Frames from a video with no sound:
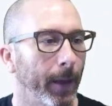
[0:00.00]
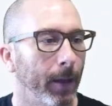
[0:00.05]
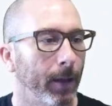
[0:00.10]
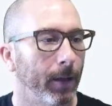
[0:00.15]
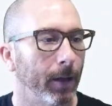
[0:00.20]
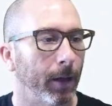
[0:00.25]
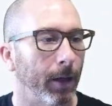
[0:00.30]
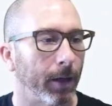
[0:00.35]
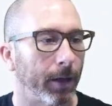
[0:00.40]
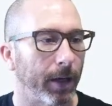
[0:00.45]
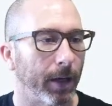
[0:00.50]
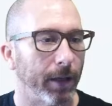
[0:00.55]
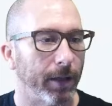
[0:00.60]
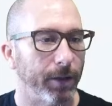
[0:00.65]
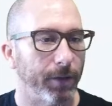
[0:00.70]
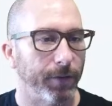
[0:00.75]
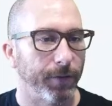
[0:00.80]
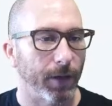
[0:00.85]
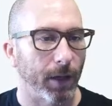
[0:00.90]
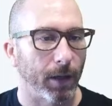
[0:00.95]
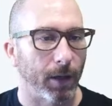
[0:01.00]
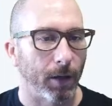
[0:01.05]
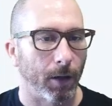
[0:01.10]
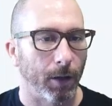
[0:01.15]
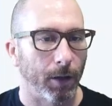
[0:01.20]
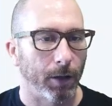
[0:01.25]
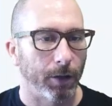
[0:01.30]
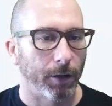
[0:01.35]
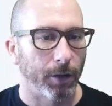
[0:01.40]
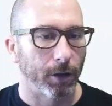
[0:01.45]
Okay, you've got
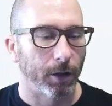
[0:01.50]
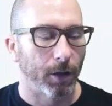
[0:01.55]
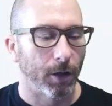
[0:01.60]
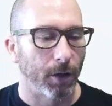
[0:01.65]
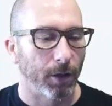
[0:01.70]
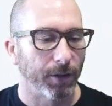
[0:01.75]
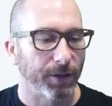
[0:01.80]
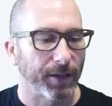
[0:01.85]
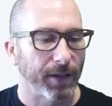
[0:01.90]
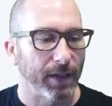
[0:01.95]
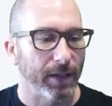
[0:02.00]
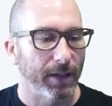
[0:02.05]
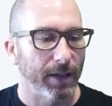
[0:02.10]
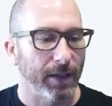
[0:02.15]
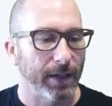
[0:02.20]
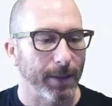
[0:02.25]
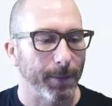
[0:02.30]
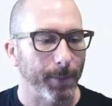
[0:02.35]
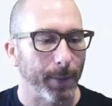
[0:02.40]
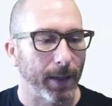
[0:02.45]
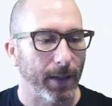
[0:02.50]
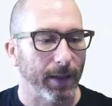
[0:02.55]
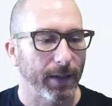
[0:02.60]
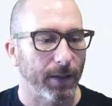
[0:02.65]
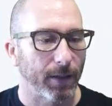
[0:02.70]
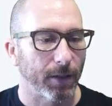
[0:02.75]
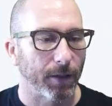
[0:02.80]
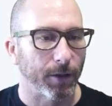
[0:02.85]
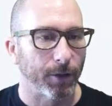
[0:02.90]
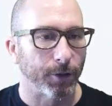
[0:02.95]
all your calls that you need to make
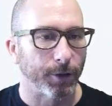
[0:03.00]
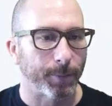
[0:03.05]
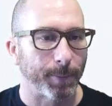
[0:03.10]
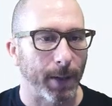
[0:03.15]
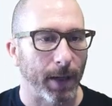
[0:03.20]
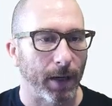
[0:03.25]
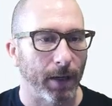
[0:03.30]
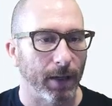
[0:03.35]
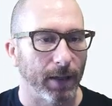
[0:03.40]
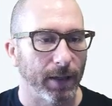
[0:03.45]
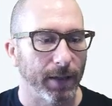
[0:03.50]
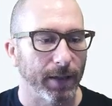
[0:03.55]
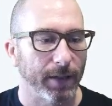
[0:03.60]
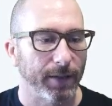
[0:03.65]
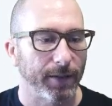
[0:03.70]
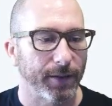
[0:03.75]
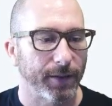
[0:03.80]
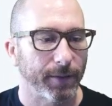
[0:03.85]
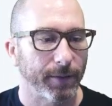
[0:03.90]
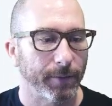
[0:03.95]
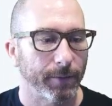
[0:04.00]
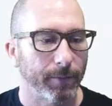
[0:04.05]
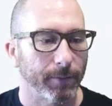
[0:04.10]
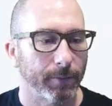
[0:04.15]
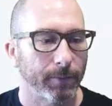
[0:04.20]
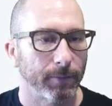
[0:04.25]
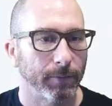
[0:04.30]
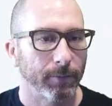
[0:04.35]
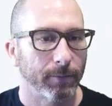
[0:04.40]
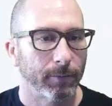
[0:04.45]
on those buyer leads.
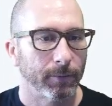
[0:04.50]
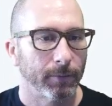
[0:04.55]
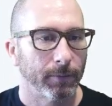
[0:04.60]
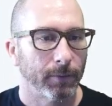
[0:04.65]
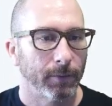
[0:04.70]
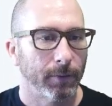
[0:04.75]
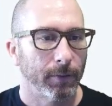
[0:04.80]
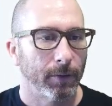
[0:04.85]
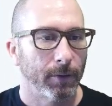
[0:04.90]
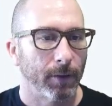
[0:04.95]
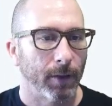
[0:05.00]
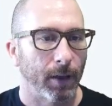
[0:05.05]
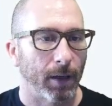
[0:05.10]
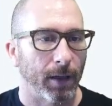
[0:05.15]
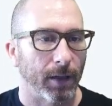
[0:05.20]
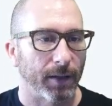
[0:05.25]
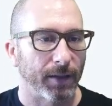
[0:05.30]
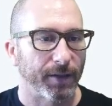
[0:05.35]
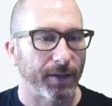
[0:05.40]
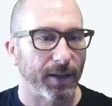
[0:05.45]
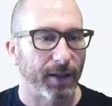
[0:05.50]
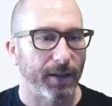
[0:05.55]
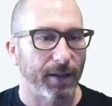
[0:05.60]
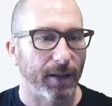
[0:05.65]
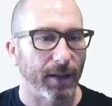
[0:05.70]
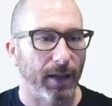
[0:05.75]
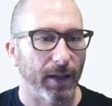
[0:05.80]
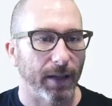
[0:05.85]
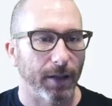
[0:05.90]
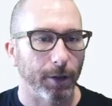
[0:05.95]
Send a
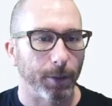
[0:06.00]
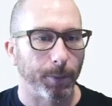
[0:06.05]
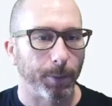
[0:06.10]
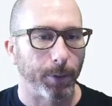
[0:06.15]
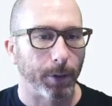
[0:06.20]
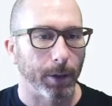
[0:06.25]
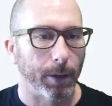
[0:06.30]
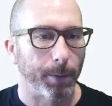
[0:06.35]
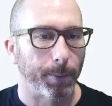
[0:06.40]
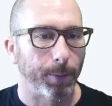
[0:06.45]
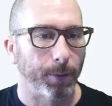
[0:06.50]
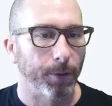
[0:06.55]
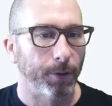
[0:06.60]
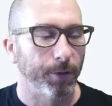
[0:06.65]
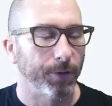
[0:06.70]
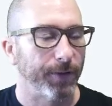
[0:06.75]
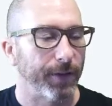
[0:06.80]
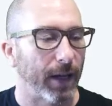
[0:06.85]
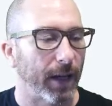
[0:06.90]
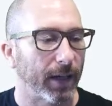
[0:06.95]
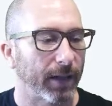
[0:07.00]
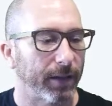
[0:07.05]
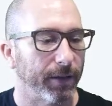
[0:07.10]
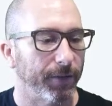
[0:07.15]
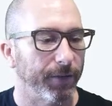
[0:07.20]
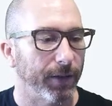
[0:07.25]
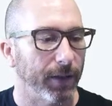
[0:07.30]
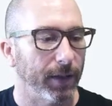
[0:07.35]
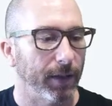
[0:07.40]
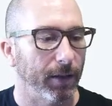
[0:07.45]
lender, pre-approved,
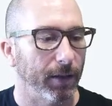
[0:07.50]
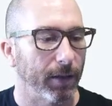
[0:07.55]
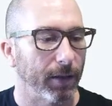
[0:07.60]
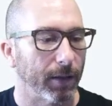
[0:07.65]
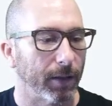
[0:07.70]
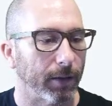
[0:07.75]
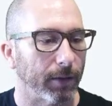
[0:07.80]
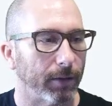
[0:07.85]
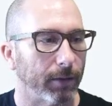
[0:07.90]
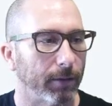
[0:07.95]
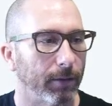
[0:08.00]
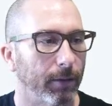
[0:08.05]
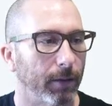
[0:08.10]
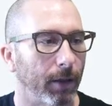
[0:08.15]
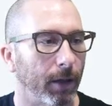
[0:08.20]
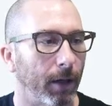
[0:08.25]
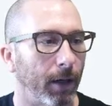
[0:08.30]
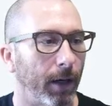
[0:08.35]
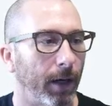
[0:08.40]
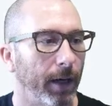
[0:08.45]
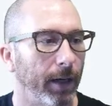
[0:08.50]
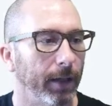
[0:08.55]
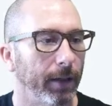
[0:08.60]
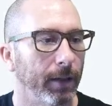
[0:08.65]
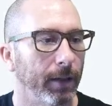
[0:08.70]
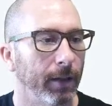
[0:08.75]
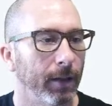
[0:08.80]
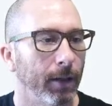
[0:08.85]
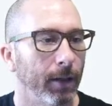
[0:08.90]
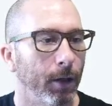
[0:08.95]
actively looking. All right.
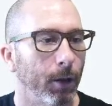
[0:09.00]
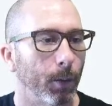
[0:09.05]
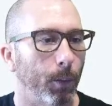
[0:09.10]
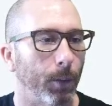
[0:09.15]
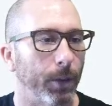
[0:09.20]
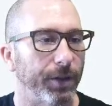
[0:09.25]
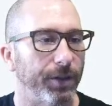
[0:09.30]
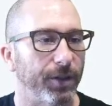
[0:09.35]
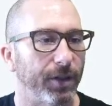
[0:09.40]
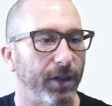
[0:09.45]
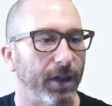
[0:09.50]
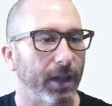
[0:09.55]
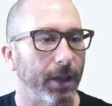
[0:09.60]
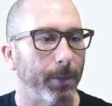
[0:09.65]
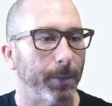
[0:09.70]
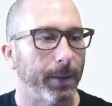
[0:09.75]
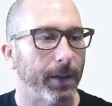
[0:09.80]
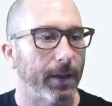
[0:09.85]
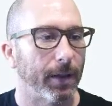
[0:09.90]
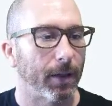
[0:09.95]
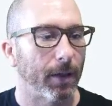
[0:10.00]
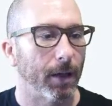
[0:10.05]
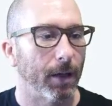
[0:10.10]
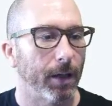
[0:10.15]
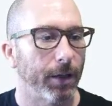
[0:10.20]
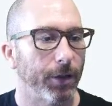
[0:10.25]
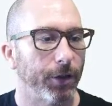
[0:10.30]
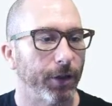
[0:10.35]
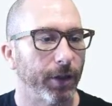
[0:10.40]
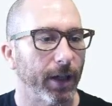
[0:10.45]
Once you get them into
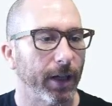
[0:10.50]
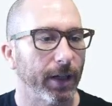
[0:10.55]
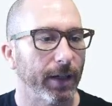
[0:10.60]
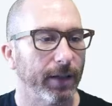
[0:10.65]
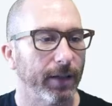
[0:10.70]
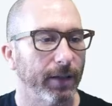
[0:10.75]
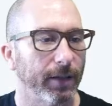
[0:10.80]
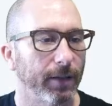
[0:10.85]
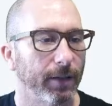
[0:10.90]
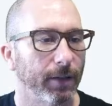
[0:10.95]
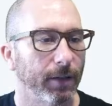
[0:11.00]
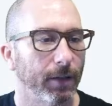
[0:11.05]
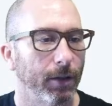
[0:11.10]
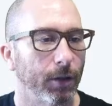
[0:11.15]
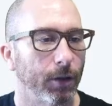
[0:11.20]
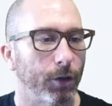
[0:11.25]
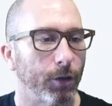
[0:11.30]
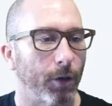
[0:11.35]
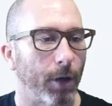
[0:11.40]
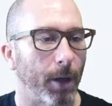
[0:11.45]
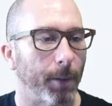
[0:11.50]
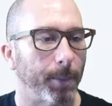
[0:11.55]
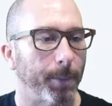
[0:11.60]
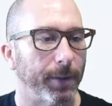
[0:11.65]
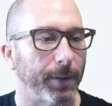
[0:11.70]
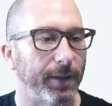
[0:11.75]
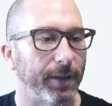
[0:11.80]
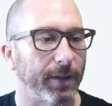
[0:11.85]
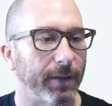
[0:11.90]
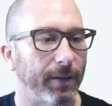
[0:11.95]
contract, drop
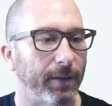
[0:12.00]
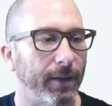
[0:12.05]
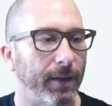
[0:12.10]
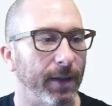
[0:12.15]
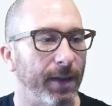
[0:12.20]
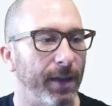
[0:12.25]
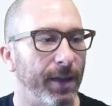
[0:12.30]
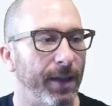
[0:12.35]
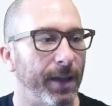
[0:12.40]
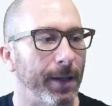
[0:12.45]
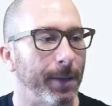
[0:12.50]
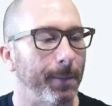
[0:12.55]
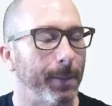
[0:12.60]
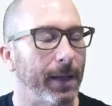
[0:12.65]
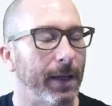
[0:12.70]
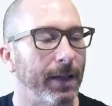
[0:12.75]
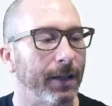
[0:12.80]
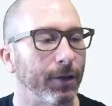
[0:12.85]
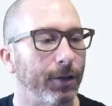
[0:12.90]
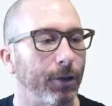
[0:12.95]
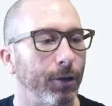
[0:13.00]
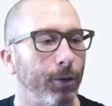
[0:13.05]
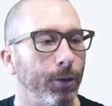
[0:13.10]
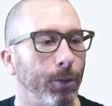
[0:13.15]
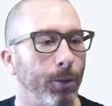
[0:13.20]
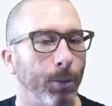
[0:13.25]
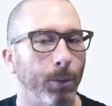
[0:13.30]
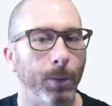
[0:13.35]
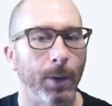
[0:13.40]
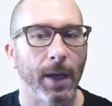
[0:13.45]
them
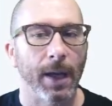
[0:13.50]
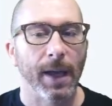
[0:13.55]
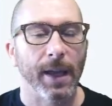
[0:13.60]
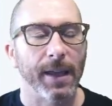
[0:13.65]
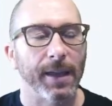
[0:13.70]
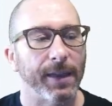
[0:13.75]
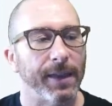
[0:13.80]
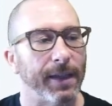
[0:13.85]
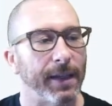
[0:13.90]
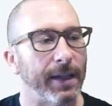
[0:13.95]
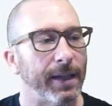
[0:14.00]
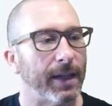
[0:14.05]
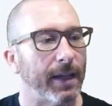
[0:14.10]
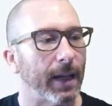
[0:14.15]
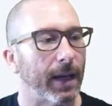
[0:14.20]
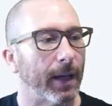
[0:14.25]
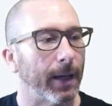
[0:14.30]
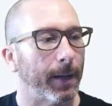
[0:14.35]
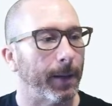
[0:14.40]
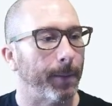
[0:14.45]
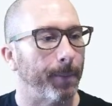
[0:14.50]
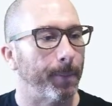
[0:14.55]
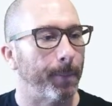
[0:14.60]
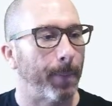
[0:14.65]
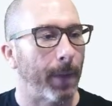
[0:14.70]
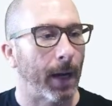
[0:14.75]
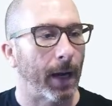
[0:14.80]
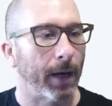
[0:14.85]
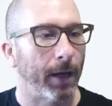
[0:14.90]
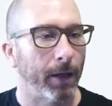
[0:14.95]
into the
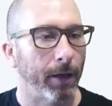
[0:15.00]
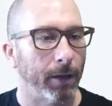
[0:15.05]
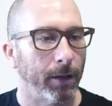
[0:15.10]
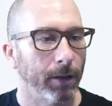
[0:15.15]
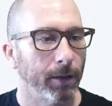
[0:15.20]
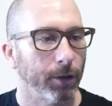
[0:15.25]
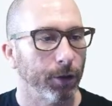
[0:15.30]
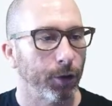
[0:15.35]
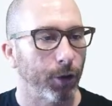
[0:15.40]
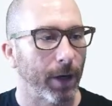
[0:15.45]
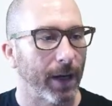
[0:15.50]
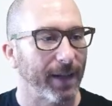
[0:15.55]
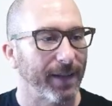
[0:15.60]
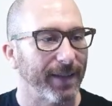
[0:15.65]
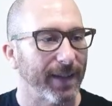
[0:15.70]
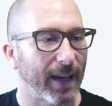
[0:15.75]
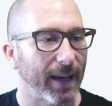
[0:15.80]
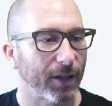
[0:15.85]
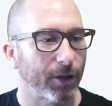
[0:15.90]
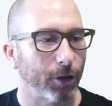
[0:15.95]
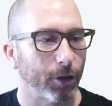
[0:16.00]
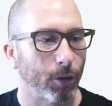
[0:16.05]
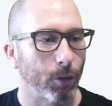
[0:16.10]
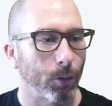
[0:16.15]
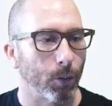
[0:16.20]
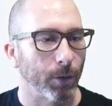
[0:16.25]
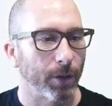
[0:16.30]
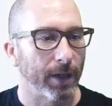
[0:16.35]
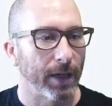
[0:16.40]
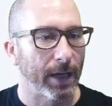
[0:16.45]
buyer transaction
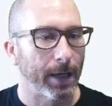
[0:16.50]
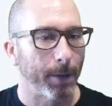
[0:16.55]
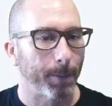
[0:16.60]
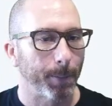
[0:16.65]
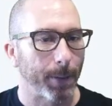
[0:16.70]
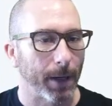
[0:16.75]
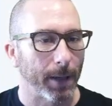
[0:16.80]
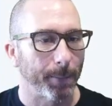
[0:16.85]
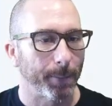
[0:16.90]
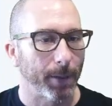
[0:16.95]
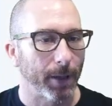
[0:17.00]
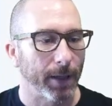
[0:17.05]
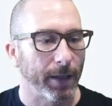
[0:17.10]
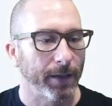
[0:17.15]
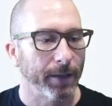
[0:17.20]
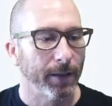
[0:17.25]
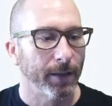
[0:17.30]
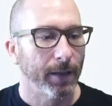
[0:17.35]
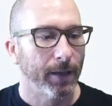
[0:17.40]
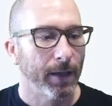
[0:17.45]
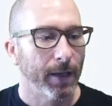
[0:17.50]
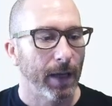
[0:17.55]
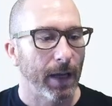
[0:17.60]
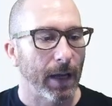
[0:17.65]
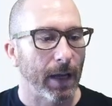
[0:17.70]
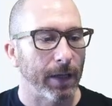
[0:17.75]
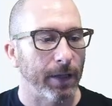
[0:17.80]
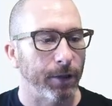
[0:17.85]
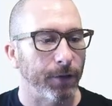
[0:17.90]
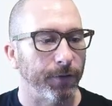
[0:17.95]
coordinator pipeline,
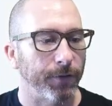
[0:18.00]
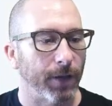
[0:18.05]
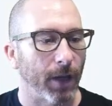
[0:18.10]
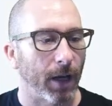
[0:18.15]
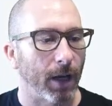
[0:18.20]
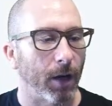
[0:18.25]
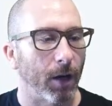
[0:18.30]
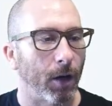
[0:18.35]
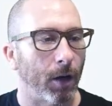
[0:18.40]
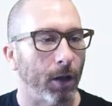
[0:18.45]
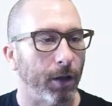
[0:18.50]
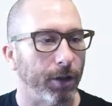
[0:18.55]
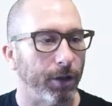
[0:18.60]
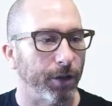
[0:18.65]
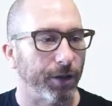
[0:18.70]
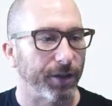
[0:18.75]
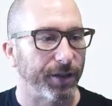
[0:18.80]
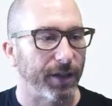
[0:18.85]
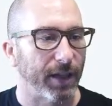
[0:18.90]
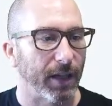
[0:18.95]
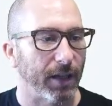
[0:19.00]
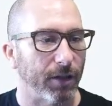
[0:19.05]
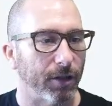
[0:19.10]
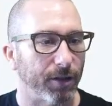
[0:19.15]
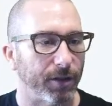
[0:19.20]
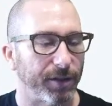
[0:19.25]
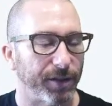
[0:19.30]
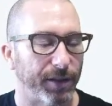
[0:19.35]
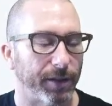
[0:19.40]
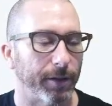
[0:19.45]
and you've got all your
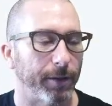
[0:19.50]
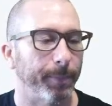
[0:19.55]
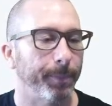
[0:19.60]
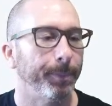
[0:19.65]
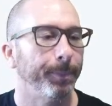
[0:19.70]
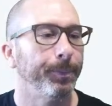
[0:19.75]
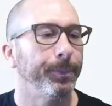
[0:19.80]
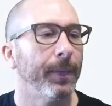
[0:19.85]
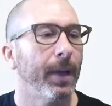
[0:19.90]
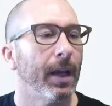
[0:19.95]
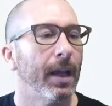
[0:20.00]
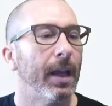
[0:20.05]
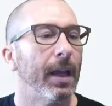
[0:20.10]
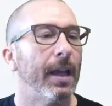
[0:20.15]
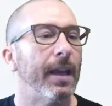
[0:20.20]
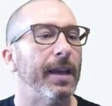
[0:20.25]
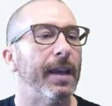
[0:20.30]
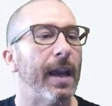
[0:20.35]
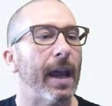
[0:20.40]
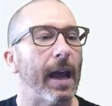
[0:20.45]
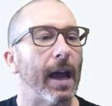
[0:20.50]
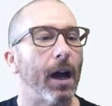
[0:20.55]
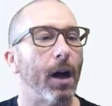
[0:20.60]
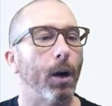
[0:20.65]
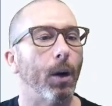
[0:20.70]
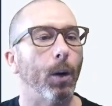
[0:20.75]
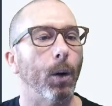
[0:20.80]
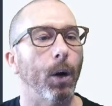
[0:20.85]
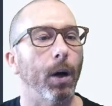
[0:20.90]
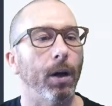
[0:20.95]
stages here.
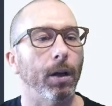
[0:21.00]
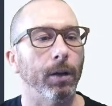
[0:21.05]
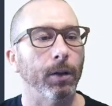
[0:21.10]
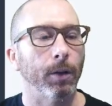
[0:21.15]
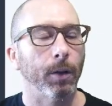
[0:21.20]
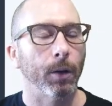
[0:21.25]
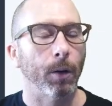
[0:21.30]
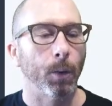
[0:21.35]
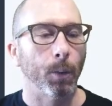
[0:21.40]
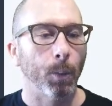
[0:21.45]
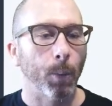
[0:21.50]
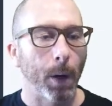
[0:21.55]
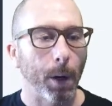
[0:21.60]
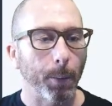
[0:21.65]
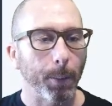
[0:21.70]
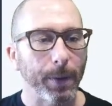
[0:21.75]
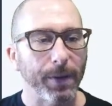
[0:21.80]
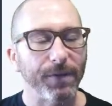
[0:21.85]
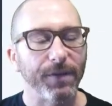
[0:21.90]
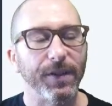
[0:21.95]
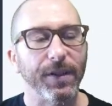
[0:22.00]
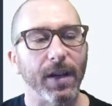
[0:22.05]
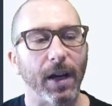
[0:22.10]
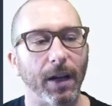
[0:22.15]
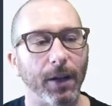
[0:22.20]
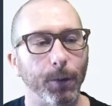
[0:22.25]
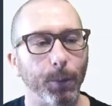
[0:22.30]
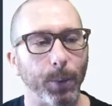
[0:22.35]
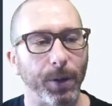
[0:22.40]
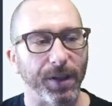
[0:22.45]
Now, what we've
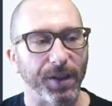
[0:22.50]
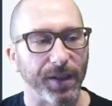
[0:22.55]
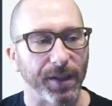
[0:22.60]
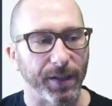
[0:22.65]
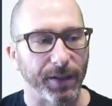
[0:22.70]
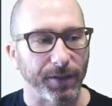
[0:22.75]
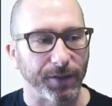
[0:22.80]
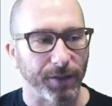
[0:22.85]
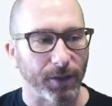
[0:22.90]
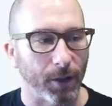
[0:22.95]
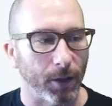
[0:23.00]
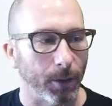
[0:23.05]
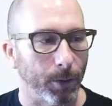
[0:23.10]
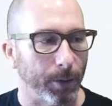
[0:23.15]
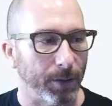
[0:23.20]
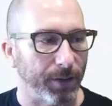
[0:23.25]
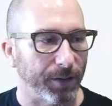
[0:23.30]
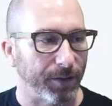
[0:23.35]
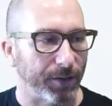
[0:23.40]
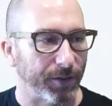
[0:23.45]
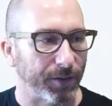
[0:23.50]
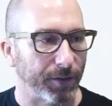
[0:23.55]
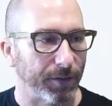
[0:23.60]
done with this, though, is